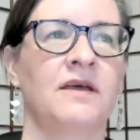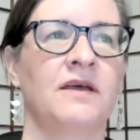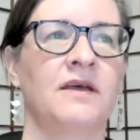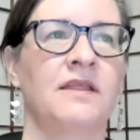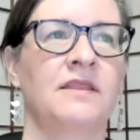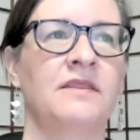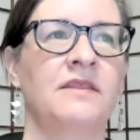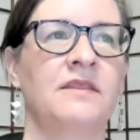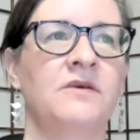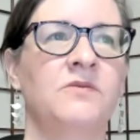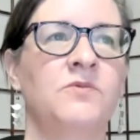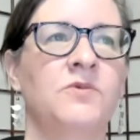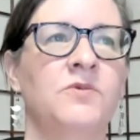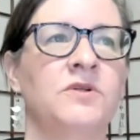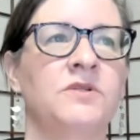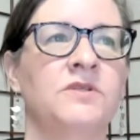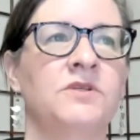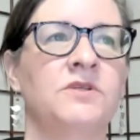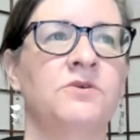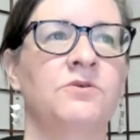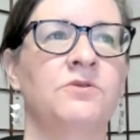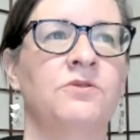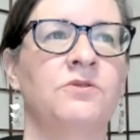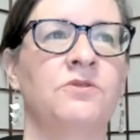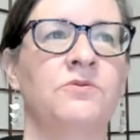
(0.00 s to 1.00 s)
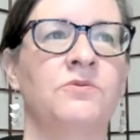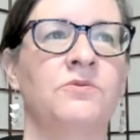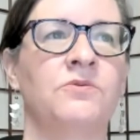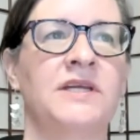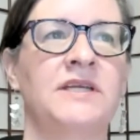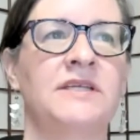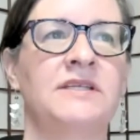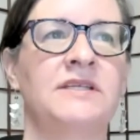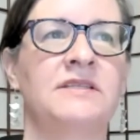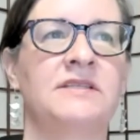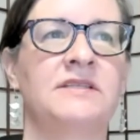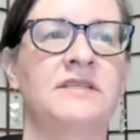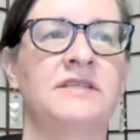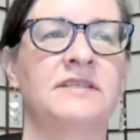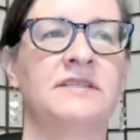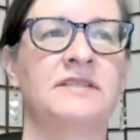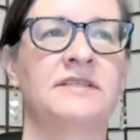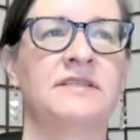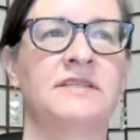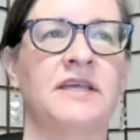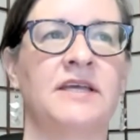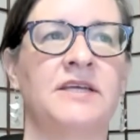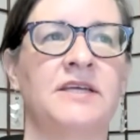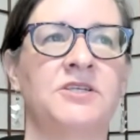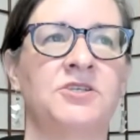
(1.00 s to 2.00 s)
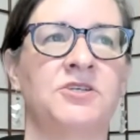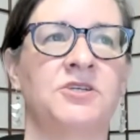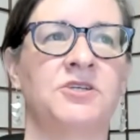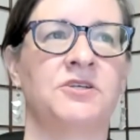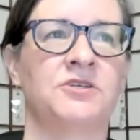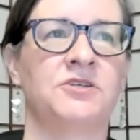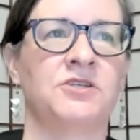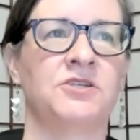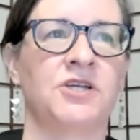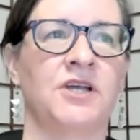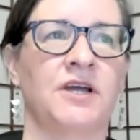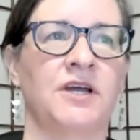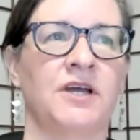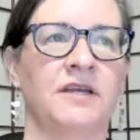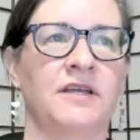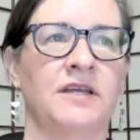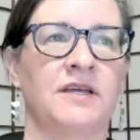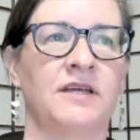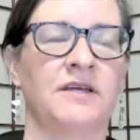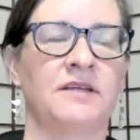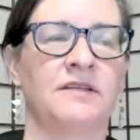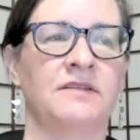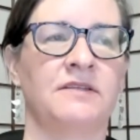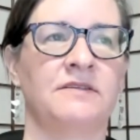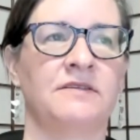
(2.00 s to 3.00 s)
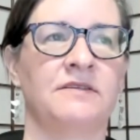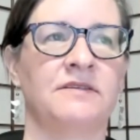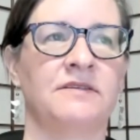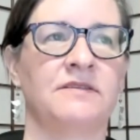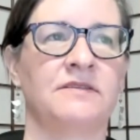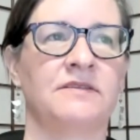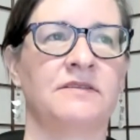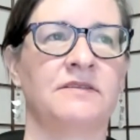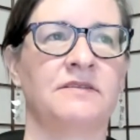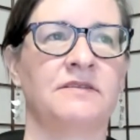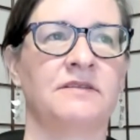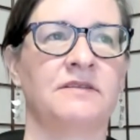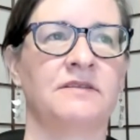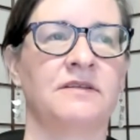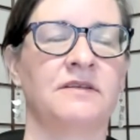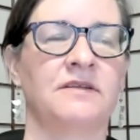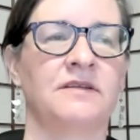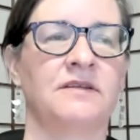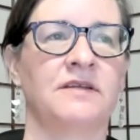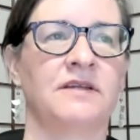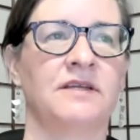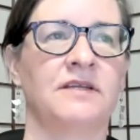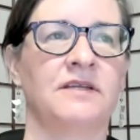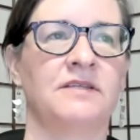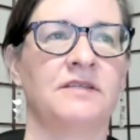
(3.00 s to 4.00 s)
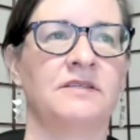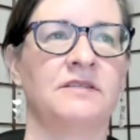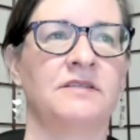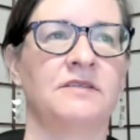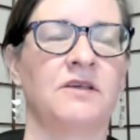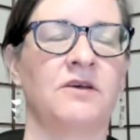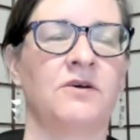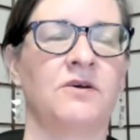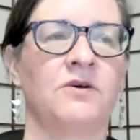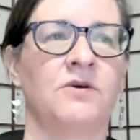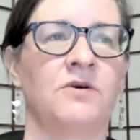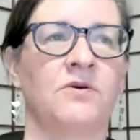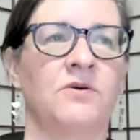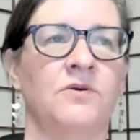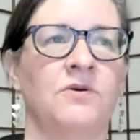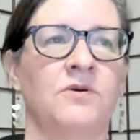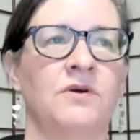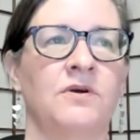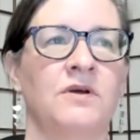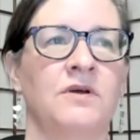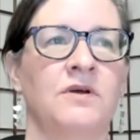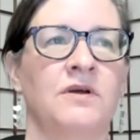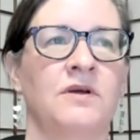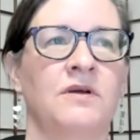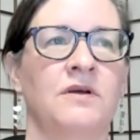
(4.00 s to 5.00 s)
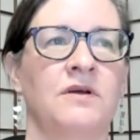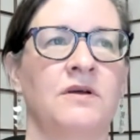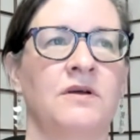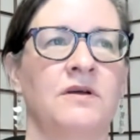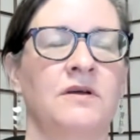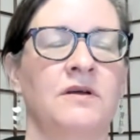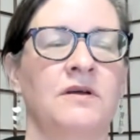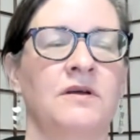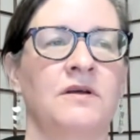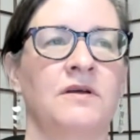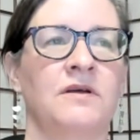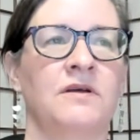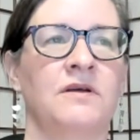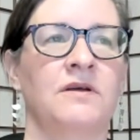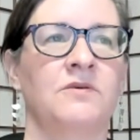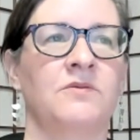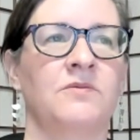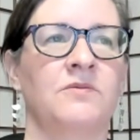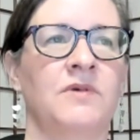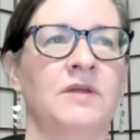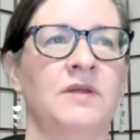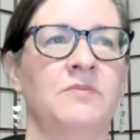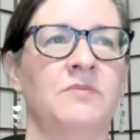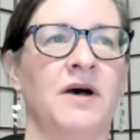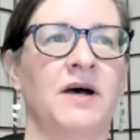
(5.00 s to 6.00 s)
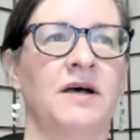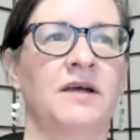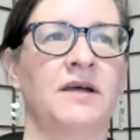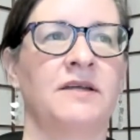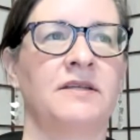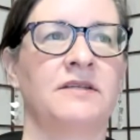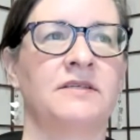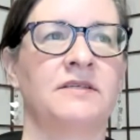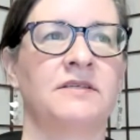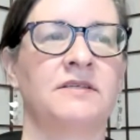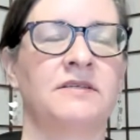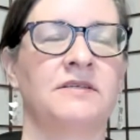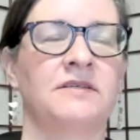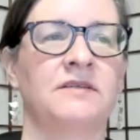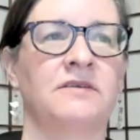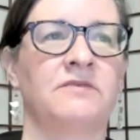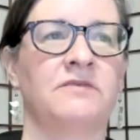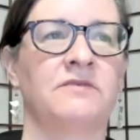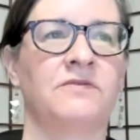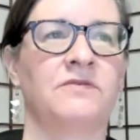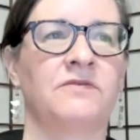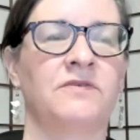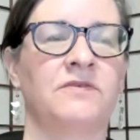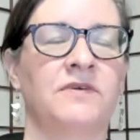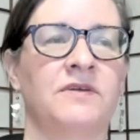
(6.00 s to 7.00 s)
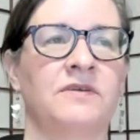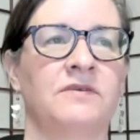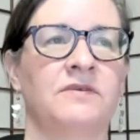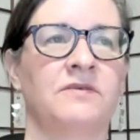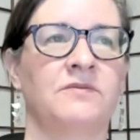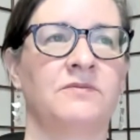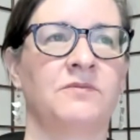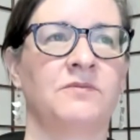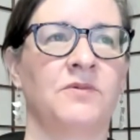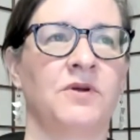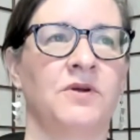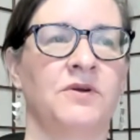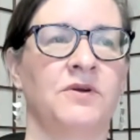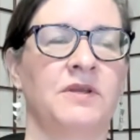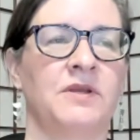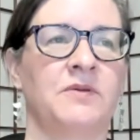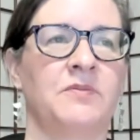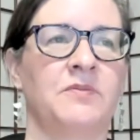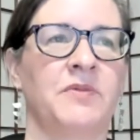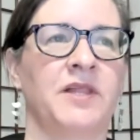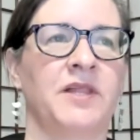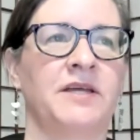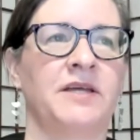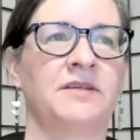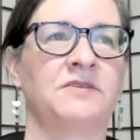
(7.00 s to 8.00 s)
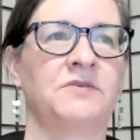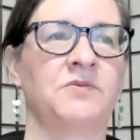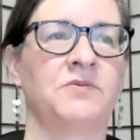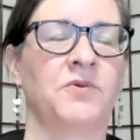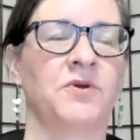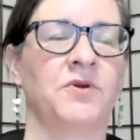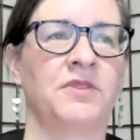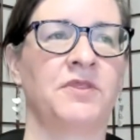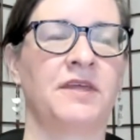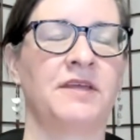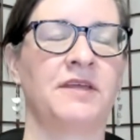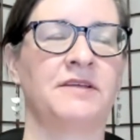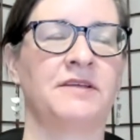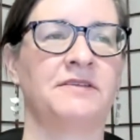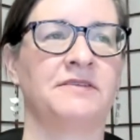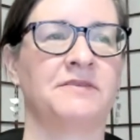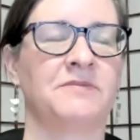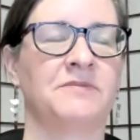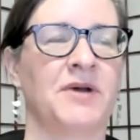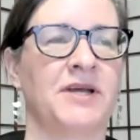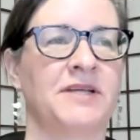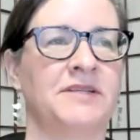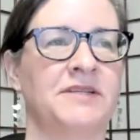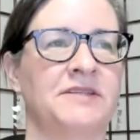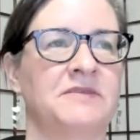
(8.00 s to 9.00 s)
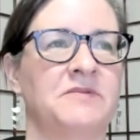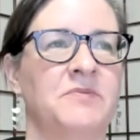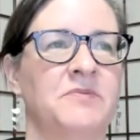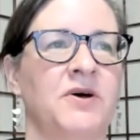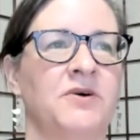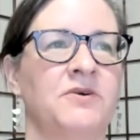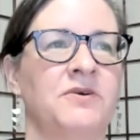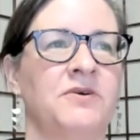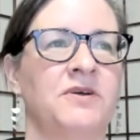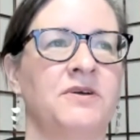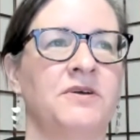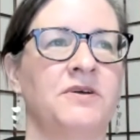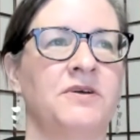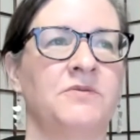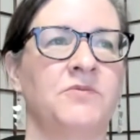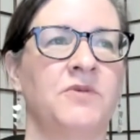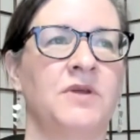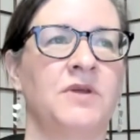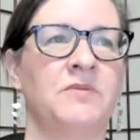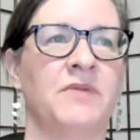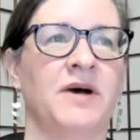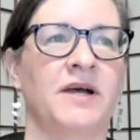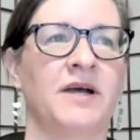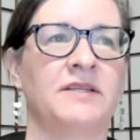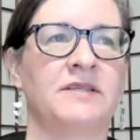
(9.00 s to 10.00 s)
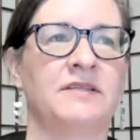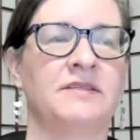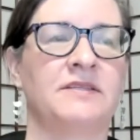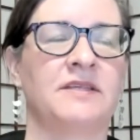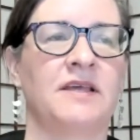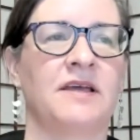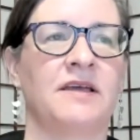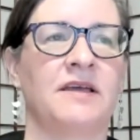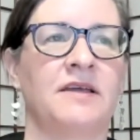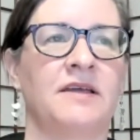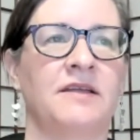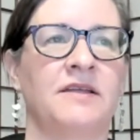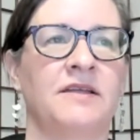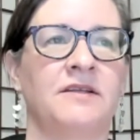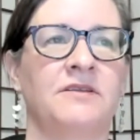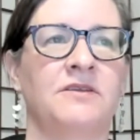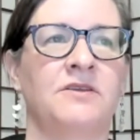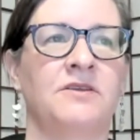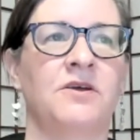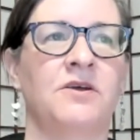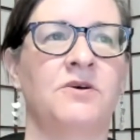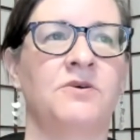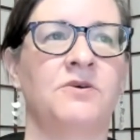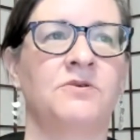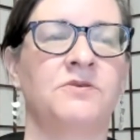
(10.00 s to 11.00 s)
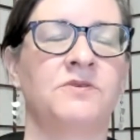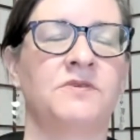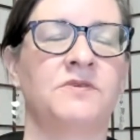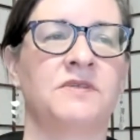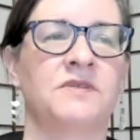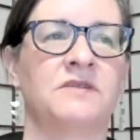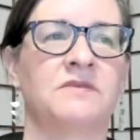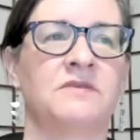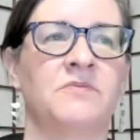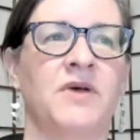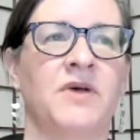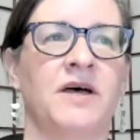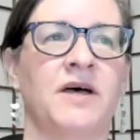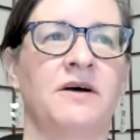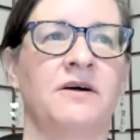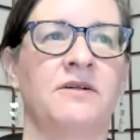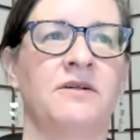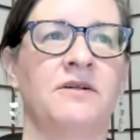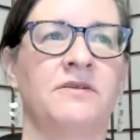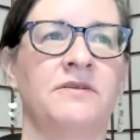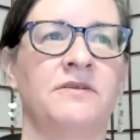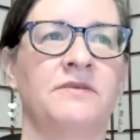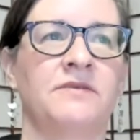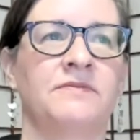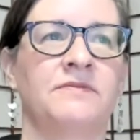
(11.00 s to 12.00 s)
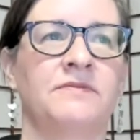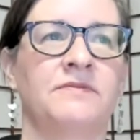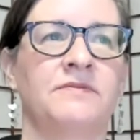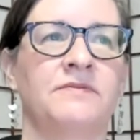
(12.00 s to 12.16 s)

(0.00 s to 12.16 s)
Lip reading: And then we'll do 3 sensation check-ins. And so we might, if we're in a place where things might smell good, we might say nose smell.